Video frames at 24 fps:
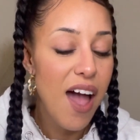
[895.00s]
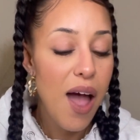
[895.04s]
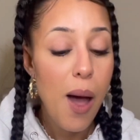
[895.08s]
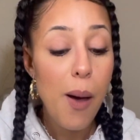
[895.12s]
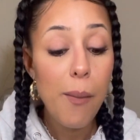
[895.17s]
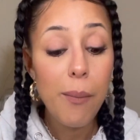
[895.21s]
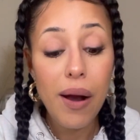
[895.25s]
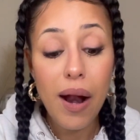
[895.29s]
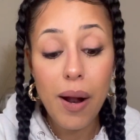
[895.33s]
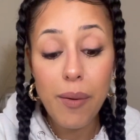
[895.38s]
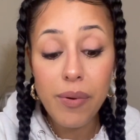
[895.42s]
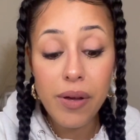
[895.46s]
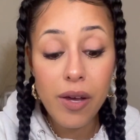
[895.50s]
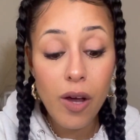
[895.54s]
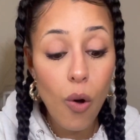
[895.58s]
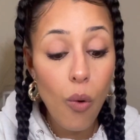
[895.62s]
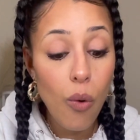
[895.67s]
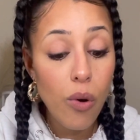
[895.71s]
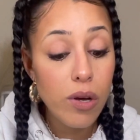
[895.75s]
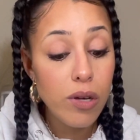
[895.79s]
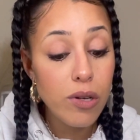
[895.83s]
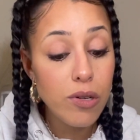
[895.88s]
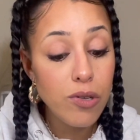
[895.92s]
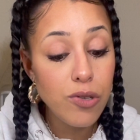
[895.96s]
But I've been
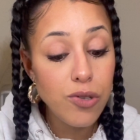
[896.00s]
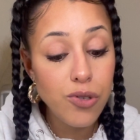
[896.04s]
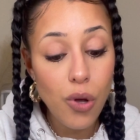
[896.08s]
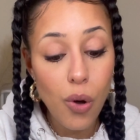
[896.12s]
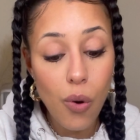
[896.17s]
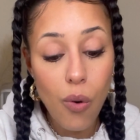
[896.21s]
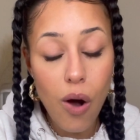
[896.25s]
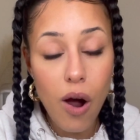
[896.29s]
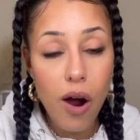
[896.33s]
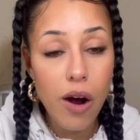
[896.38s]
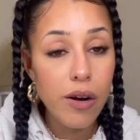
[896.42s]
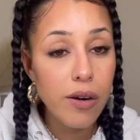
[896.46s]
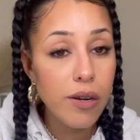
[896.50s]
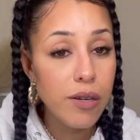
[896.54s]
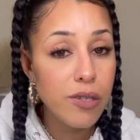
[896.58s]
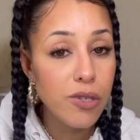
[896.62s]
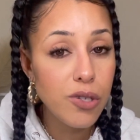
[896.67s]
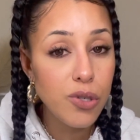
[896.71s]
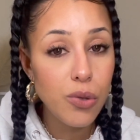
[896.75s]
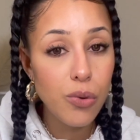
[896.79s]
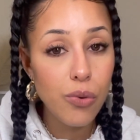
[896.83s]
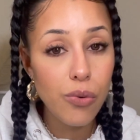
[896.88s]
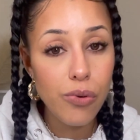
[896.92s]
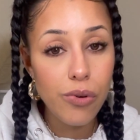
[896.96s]
going so hard in
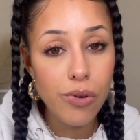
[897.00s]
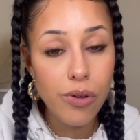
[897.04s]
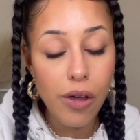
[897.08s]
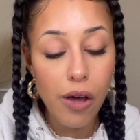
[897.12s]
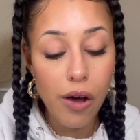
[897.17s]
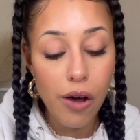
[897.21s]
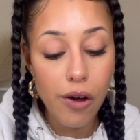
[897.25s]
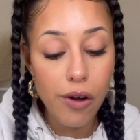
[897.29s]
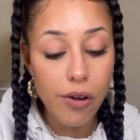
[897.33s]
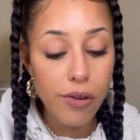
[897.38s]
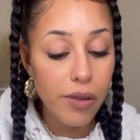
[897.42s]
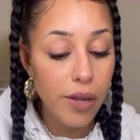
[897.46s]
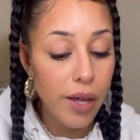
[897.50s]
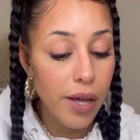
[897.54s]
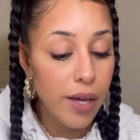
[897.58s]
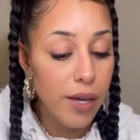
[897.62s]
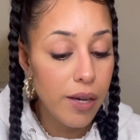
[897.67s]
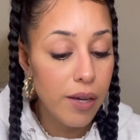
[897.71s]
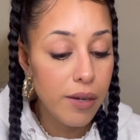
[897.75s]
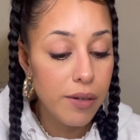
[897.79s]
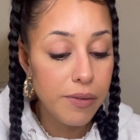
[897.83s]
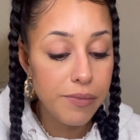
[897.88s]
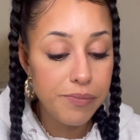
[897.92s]
school, y'all. Like,